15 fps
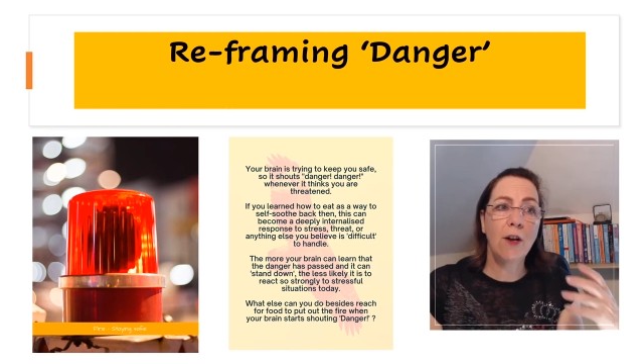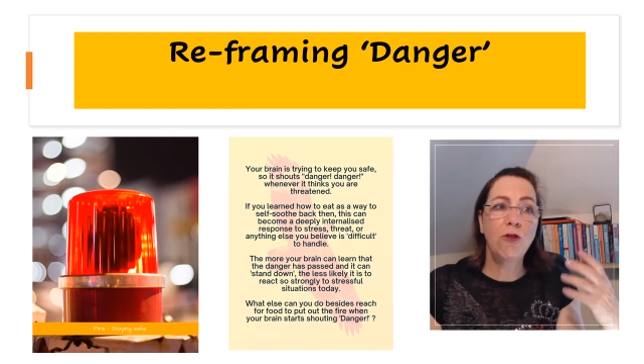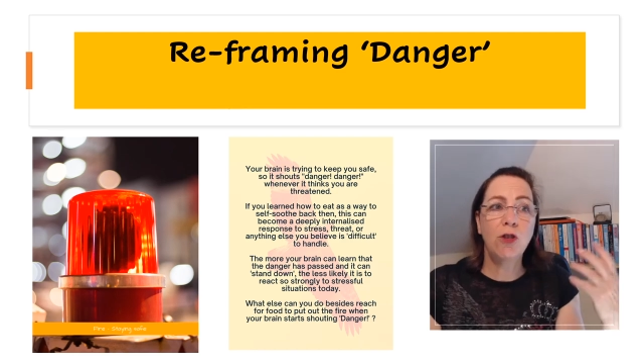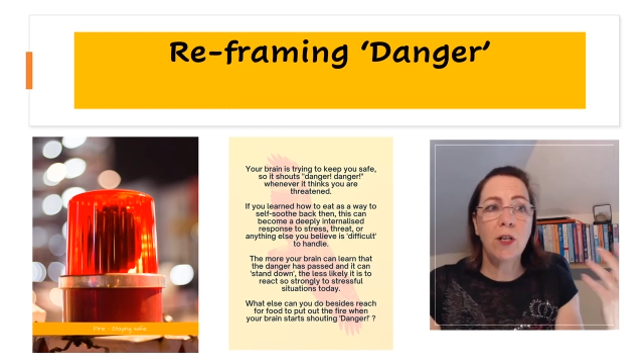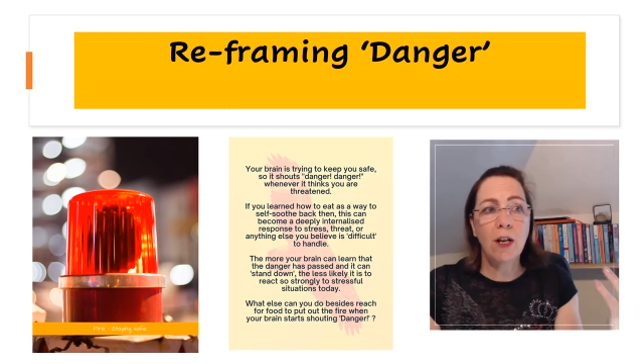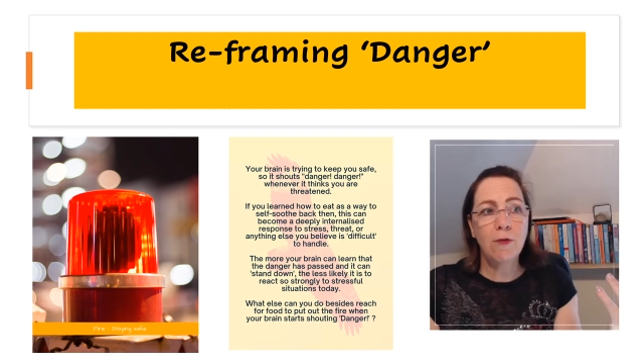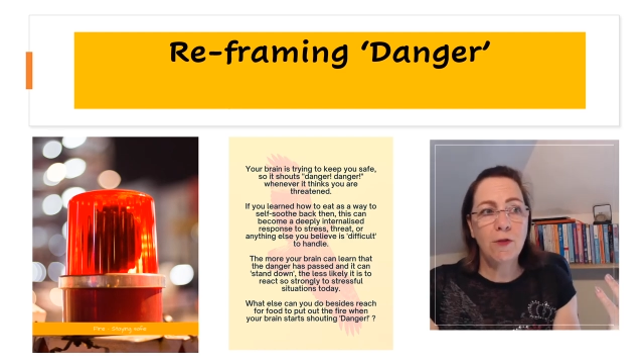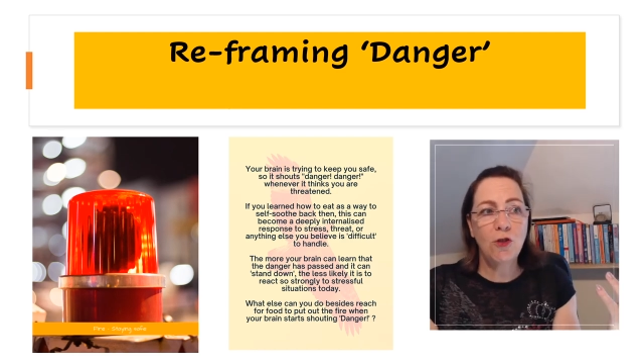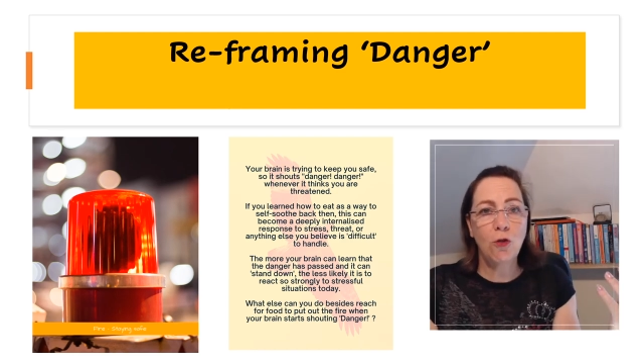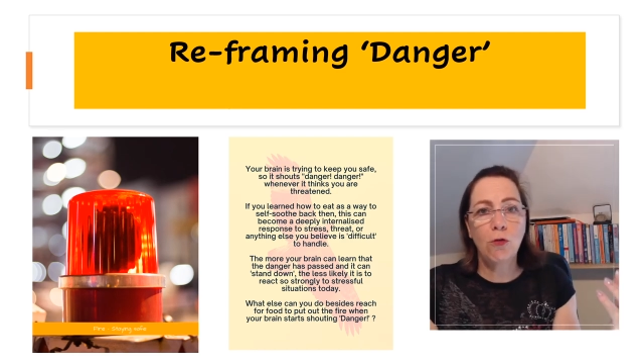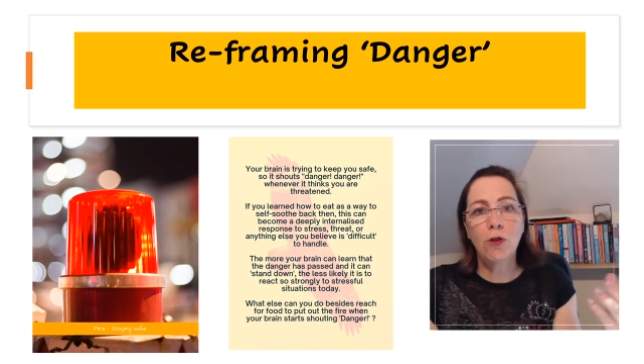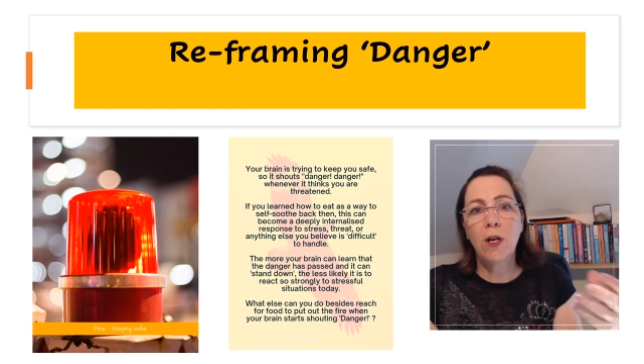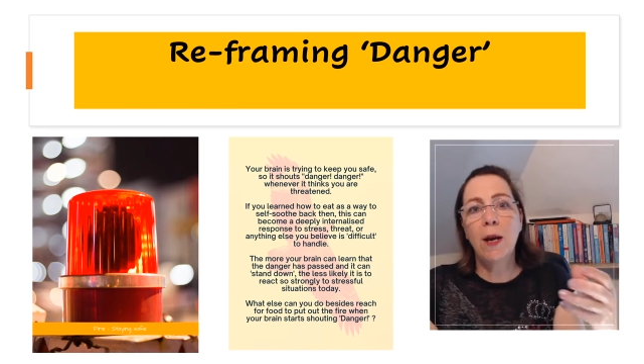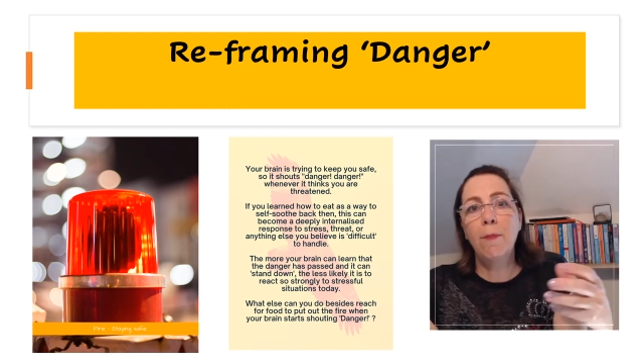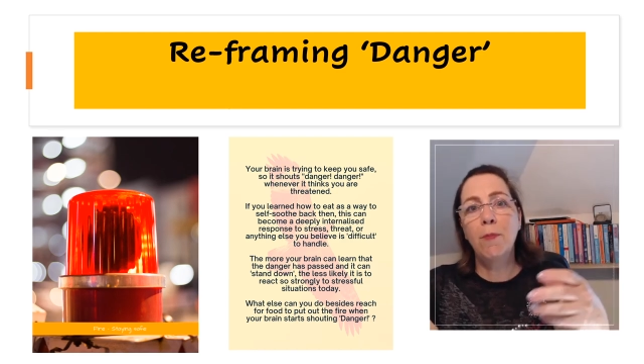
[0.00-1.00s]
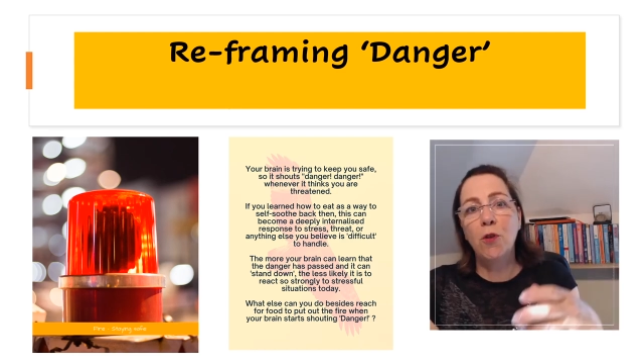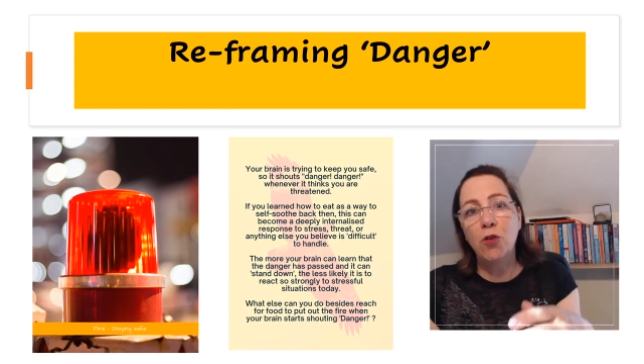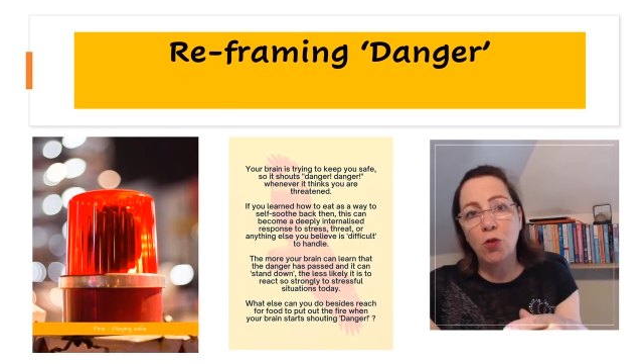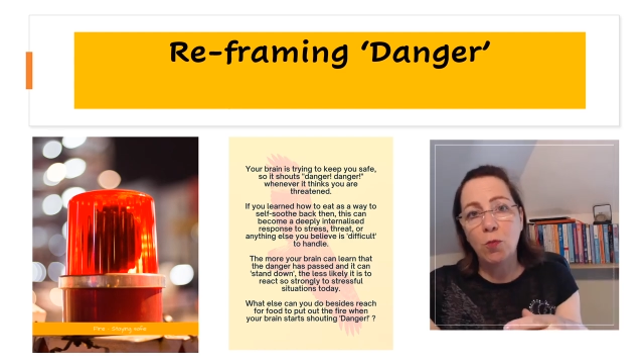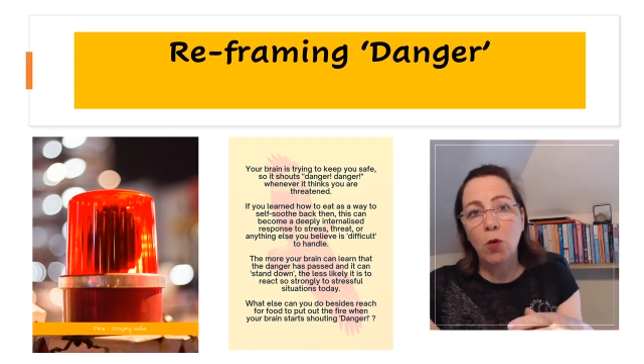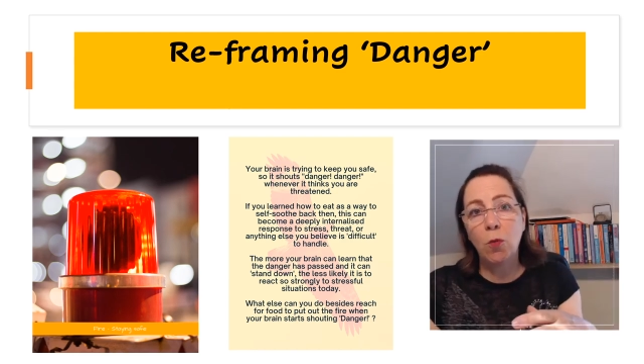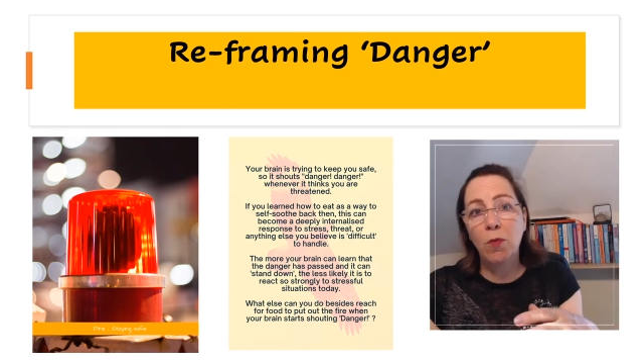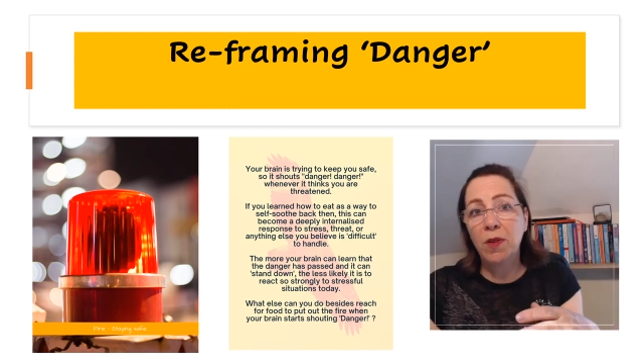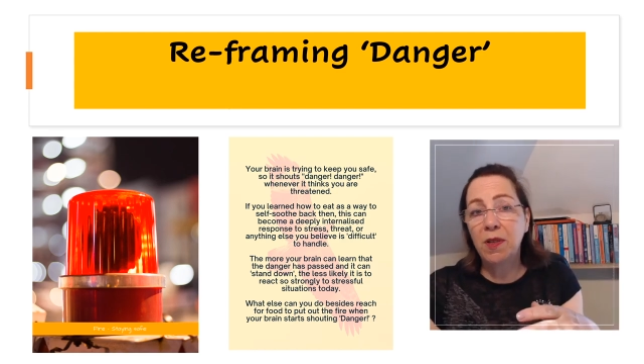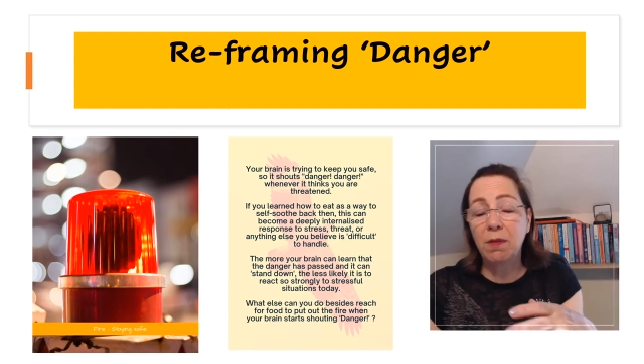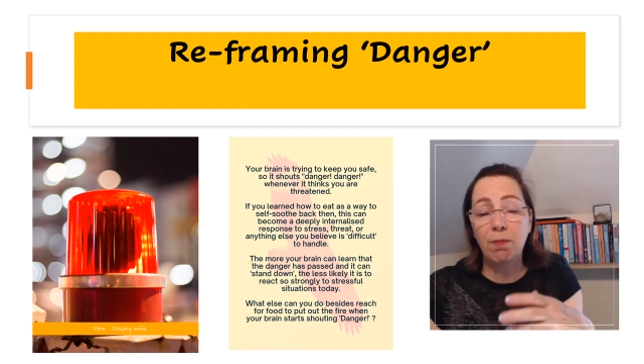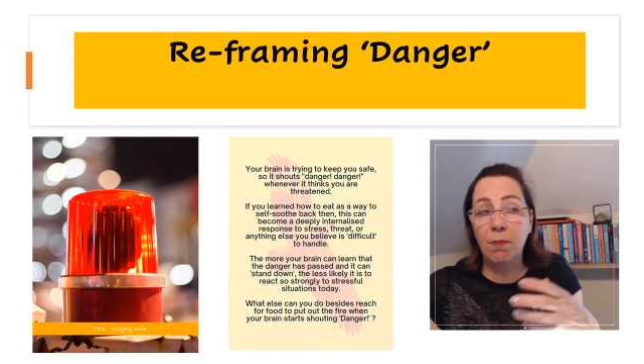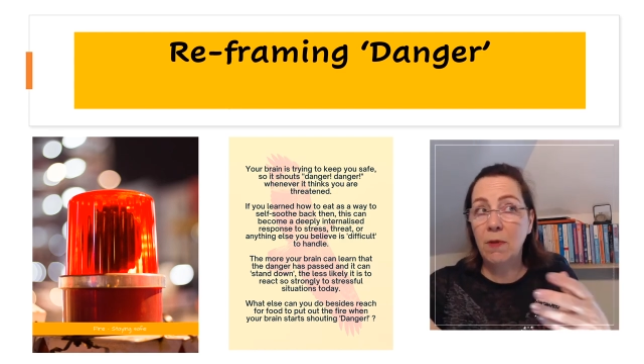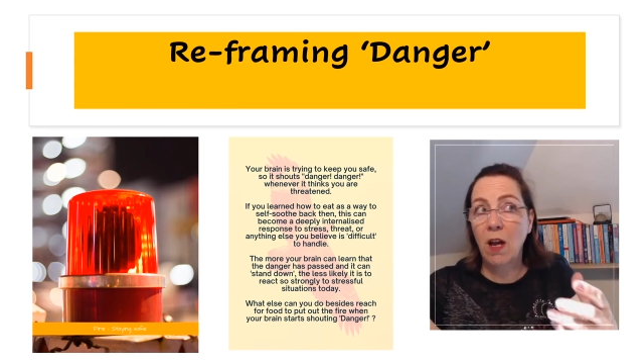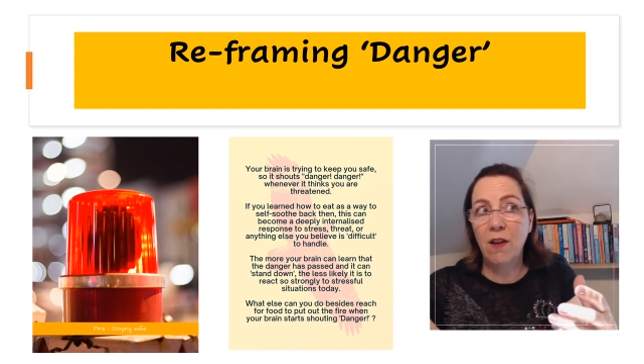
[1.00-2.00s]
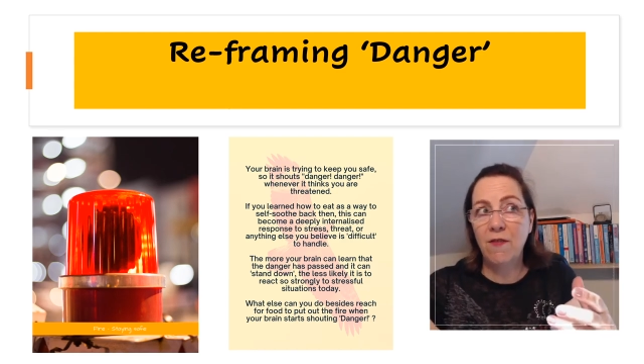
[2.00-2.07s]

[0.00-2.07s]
dad was short tempered, your mum was